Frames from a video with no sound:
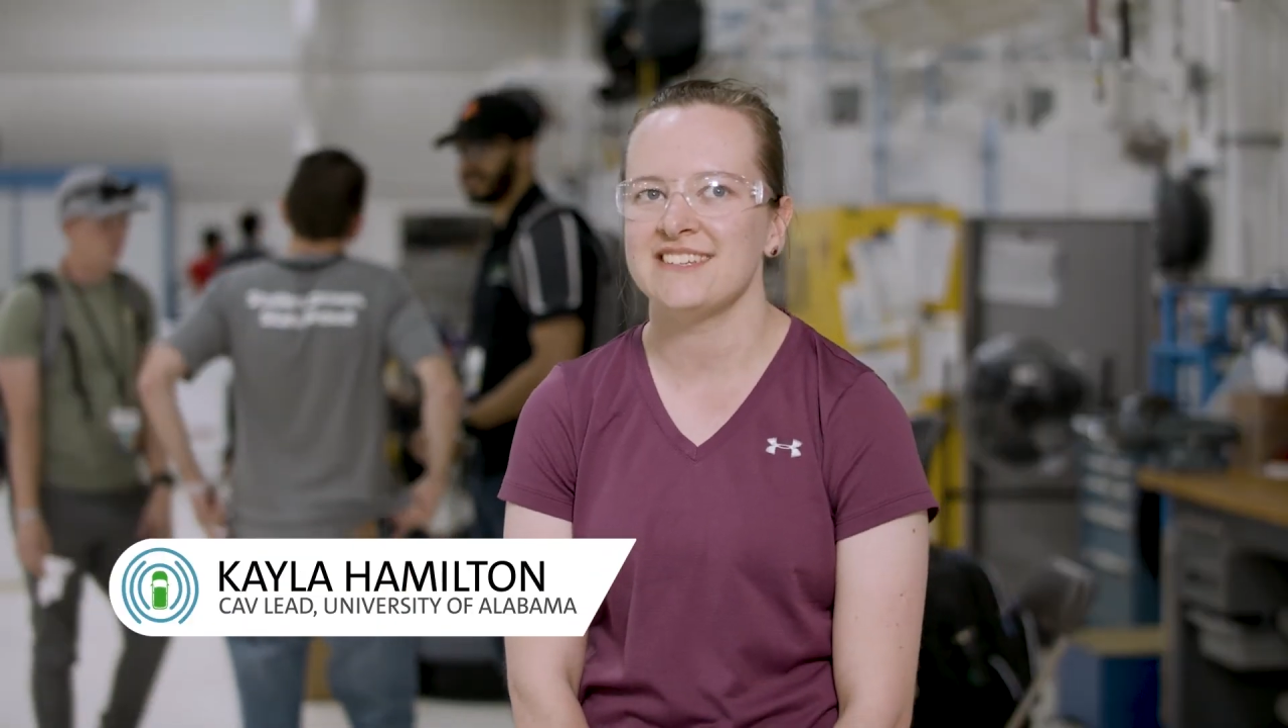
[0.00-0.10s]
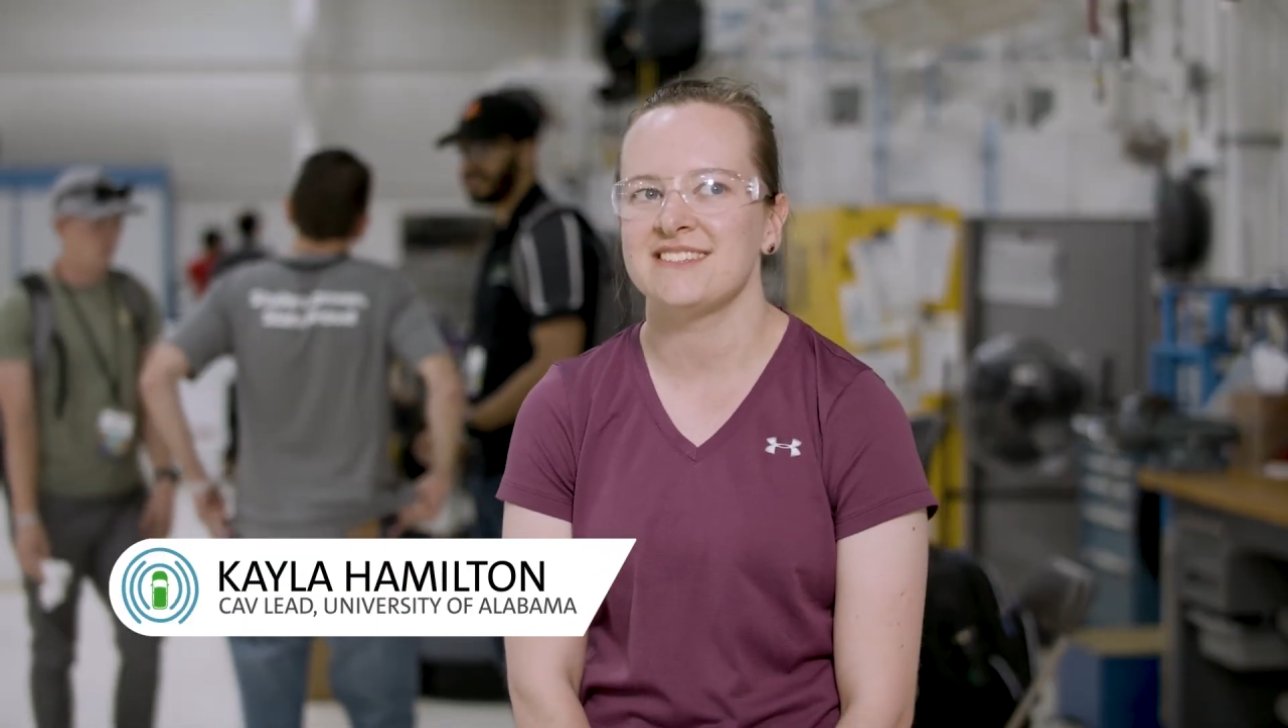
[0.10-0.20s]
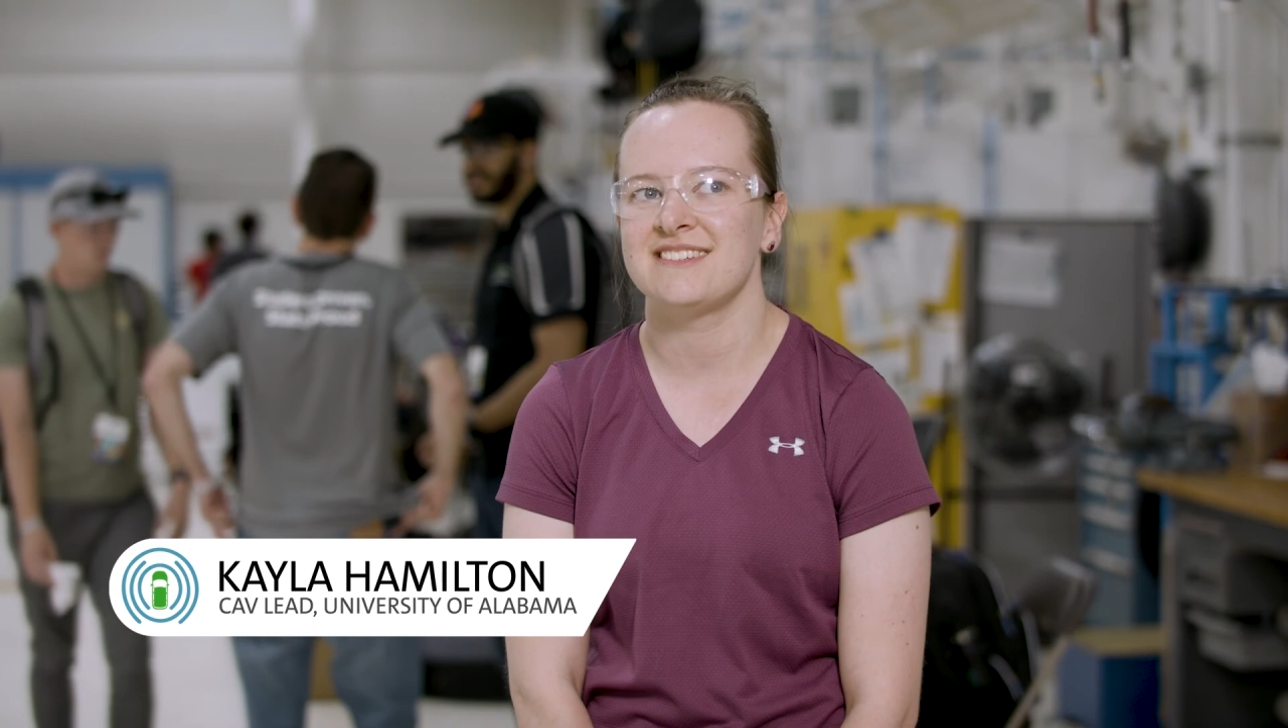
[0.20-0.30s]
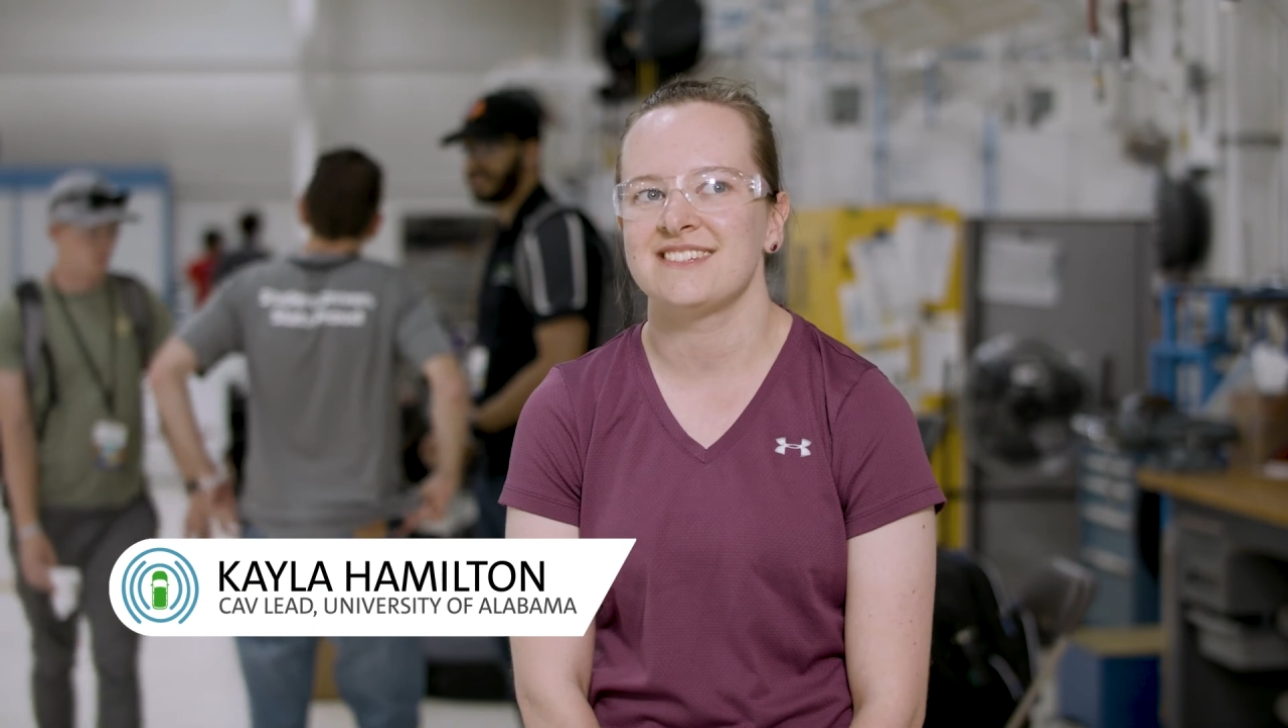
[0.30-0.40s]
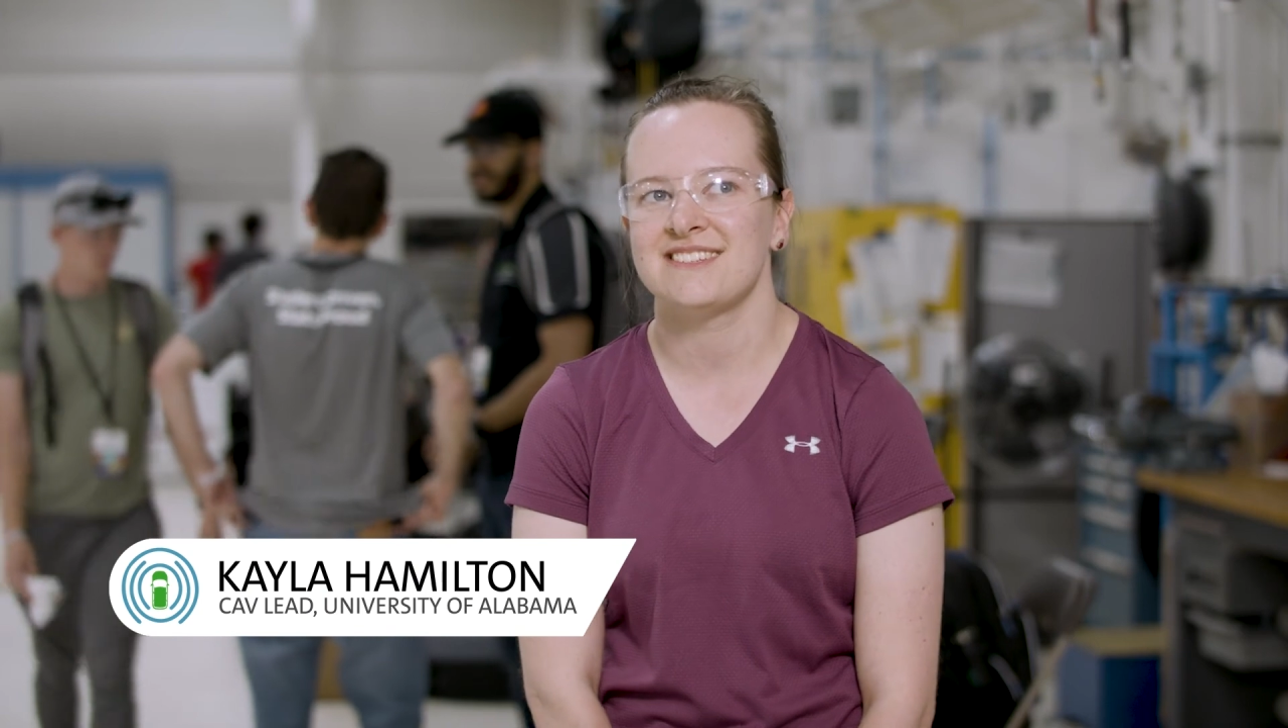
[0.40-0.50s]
is an,